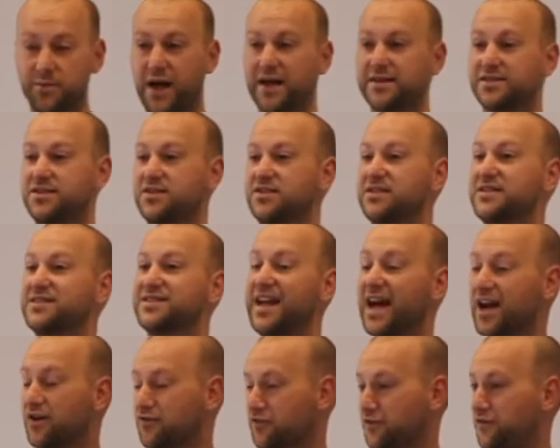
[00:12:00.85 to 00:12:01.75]
back to the
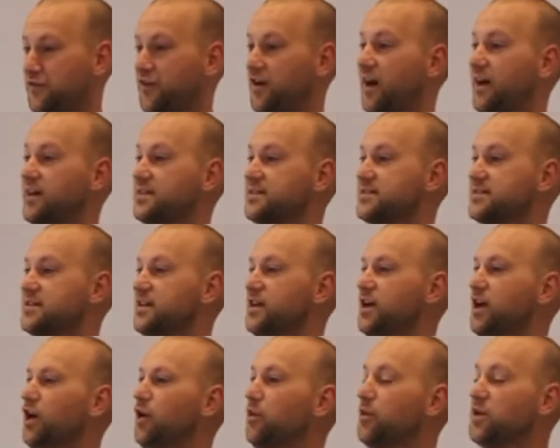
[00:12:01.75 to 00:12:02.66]
sacrifice
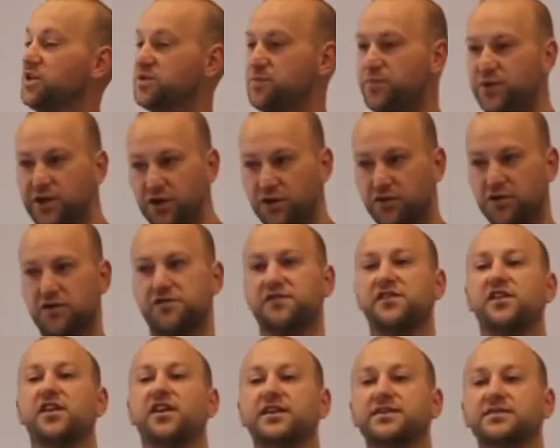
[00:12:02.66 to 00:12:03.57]
which
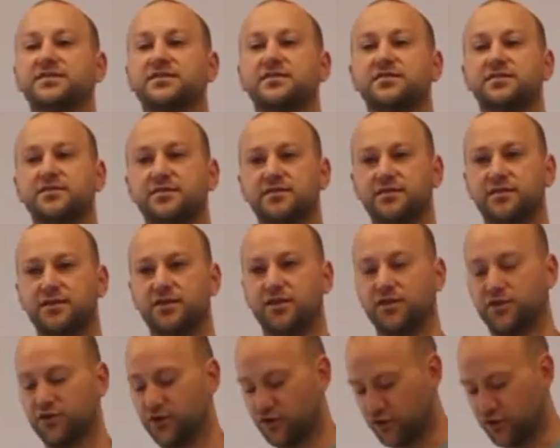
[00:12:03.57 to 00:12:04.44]
purifies, the